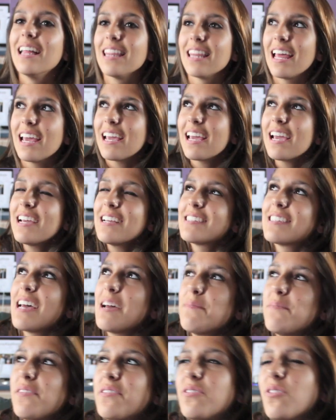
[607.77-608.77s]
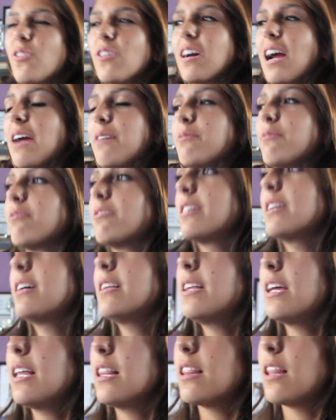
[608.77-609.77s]
like I said before, I
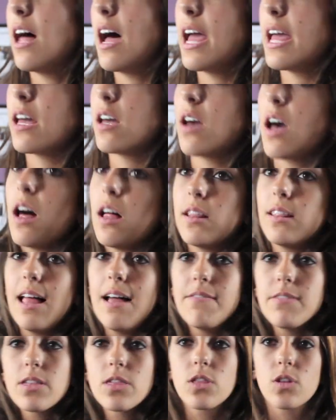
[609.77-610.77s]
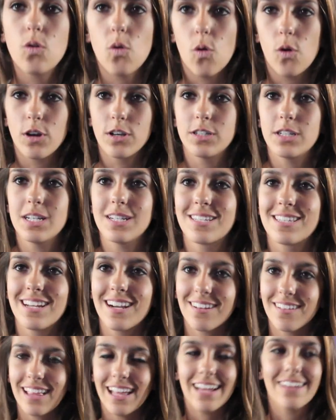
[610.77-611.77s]
really like 11th Gorgeous.
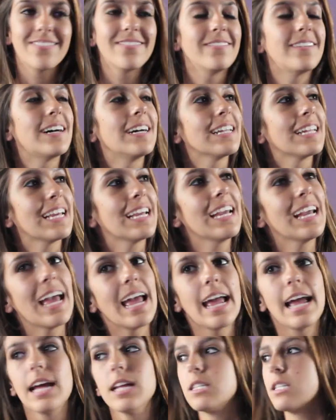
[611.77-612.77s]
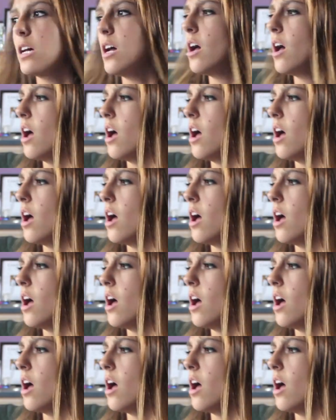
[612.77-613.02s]
They're like funny and